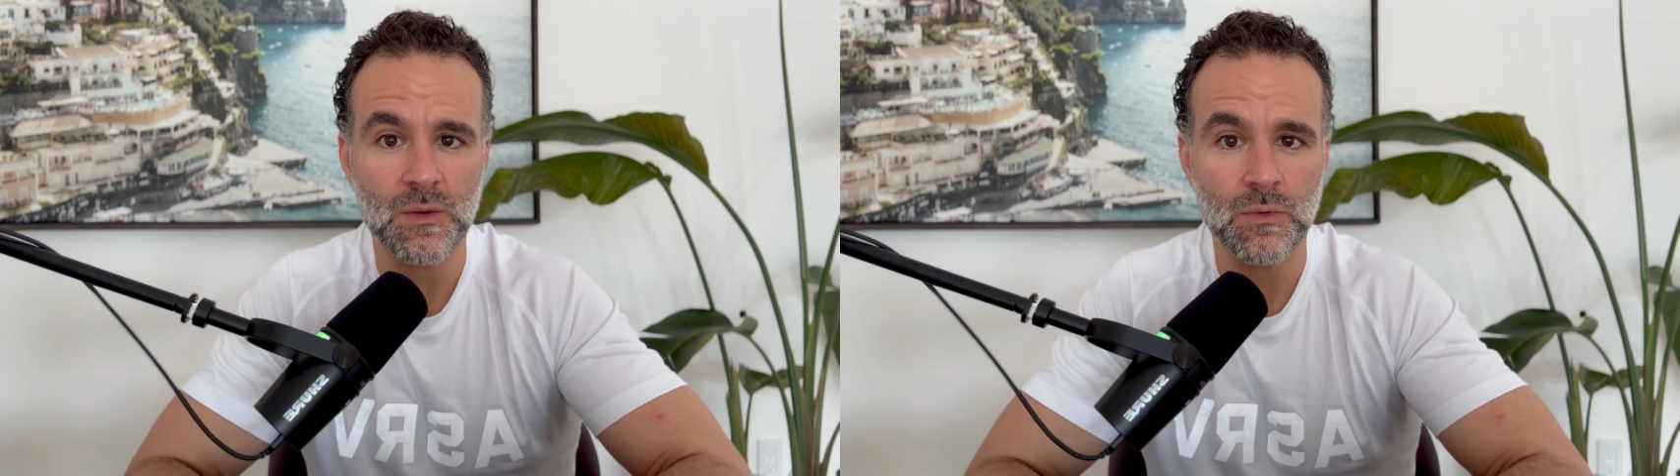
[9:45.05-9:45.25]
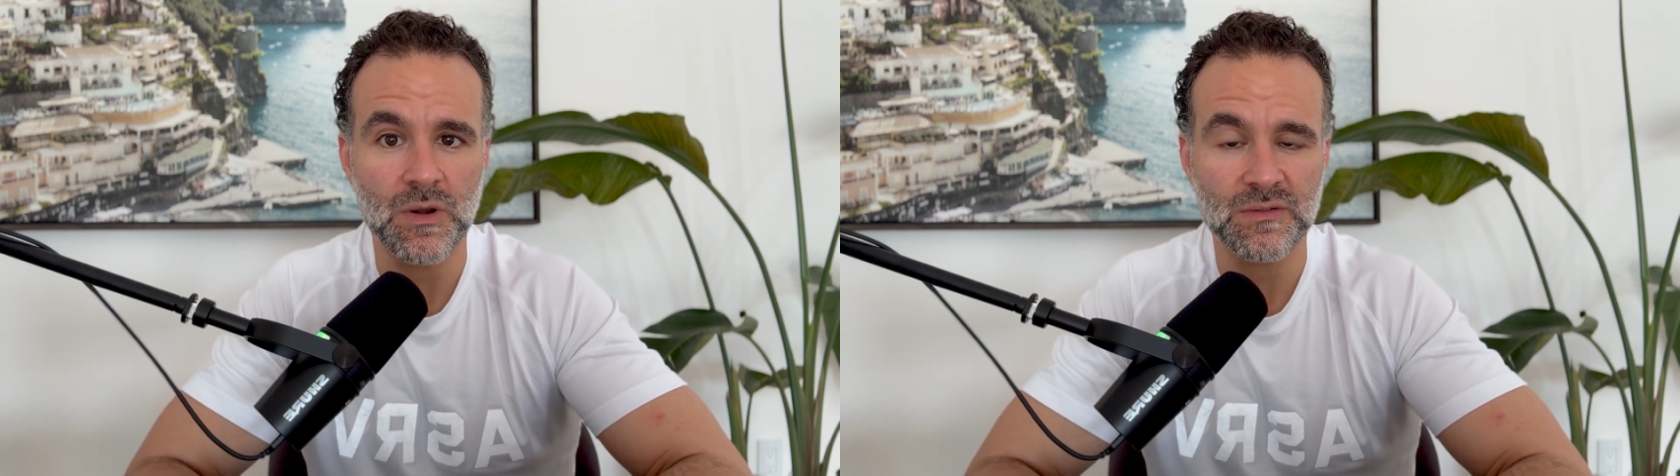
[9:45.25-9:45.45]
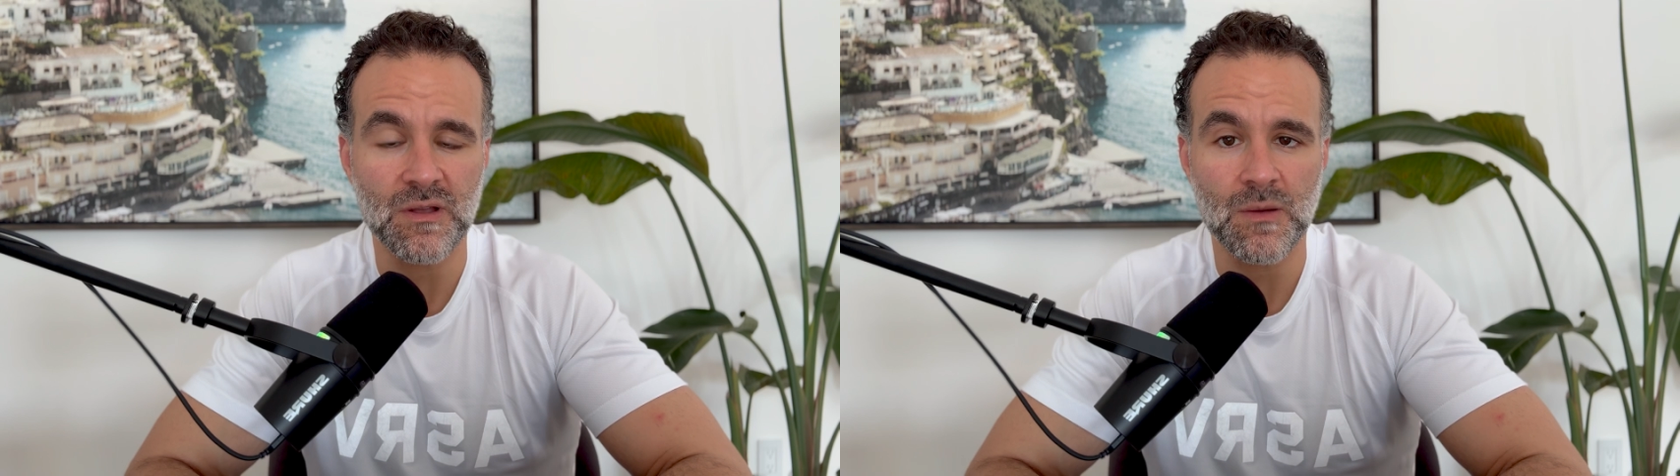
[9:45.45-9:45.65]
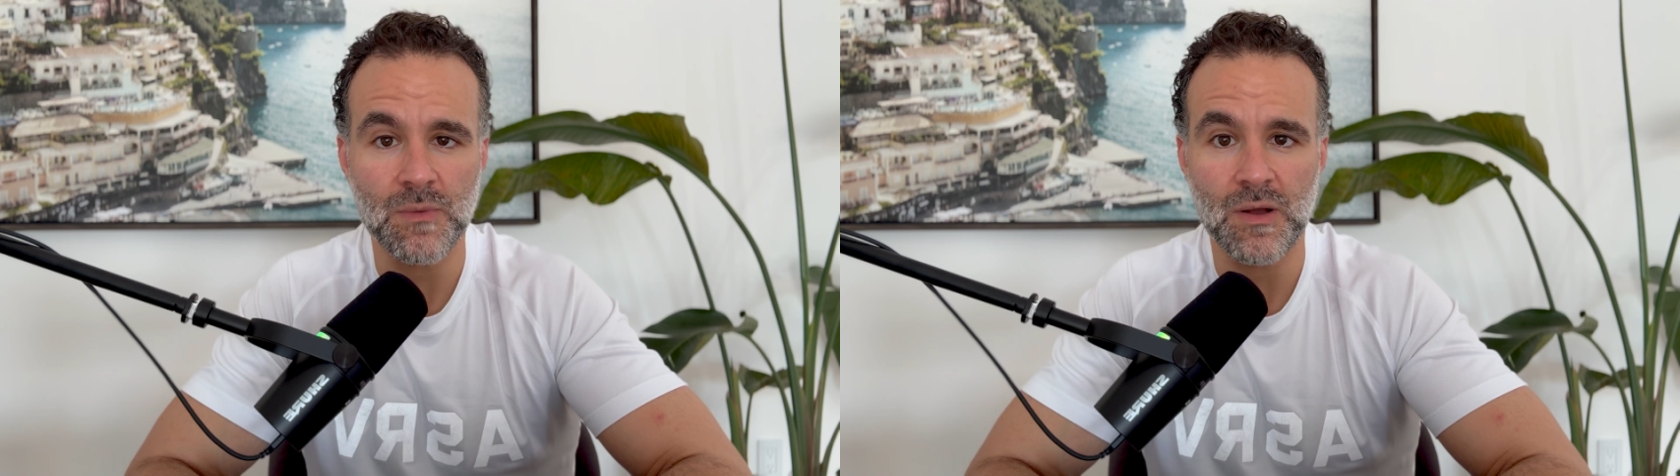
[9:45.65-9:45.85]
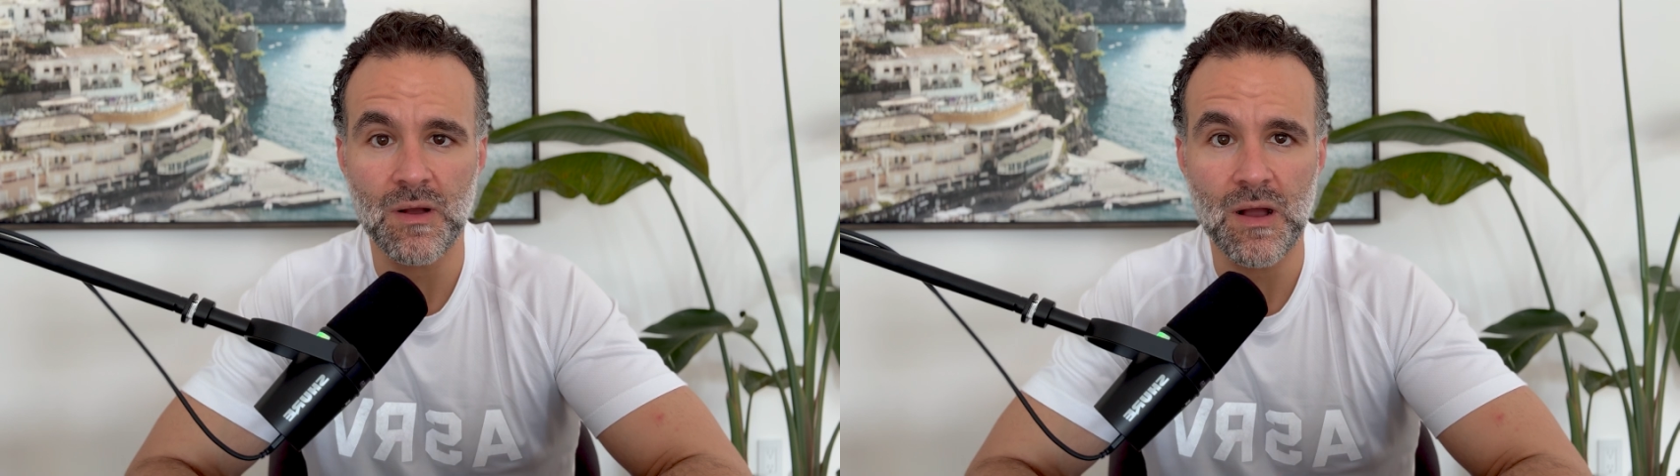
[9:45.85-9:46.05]
where I talk
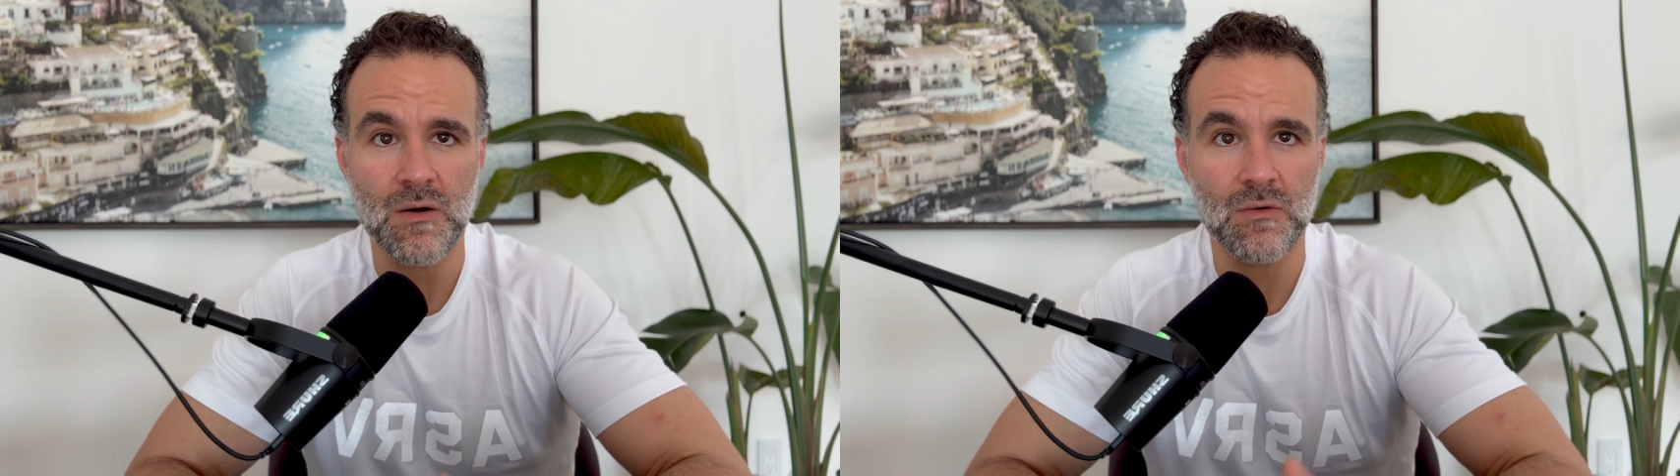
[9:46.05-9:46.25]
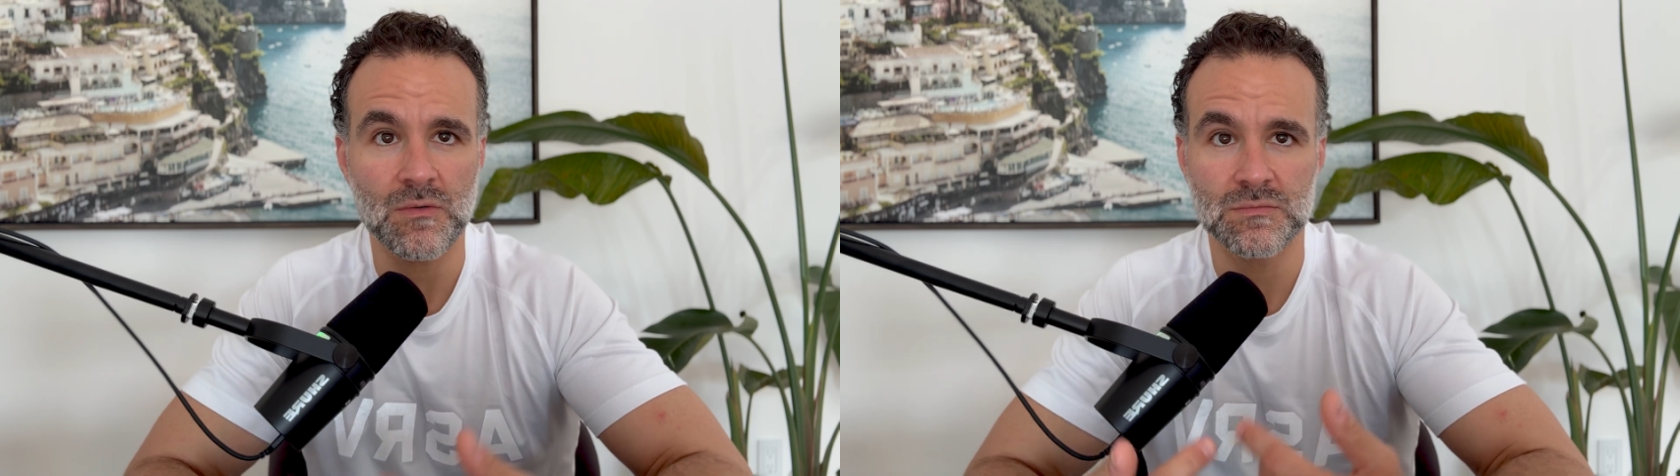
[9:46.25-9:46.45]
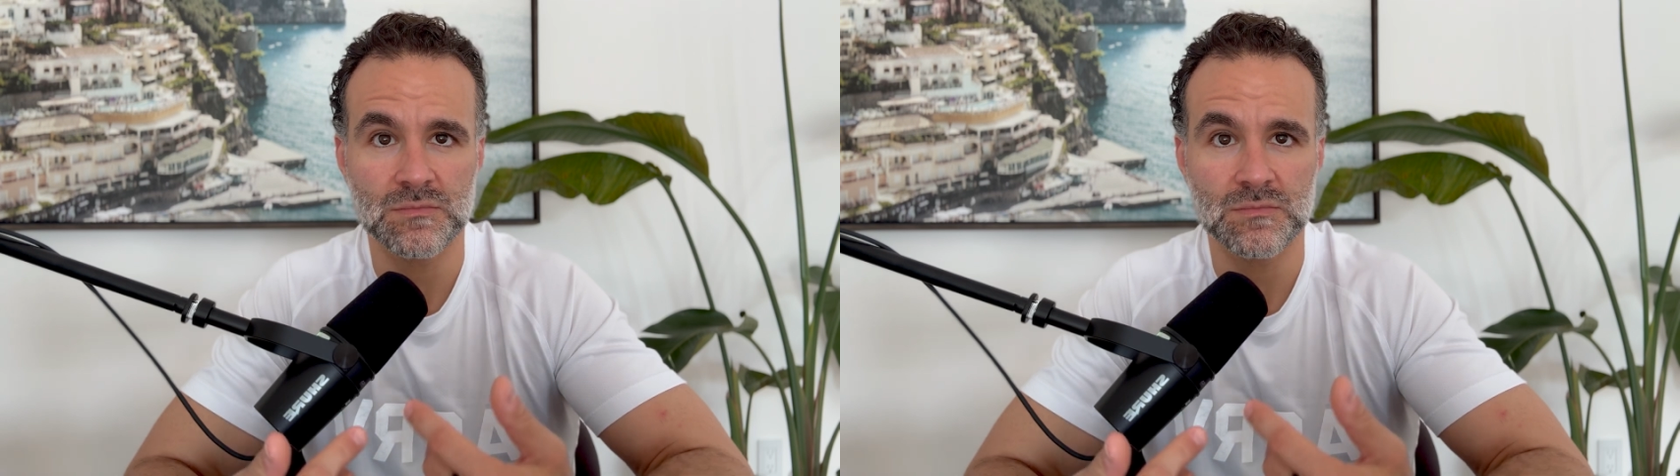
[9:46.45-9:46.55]
about how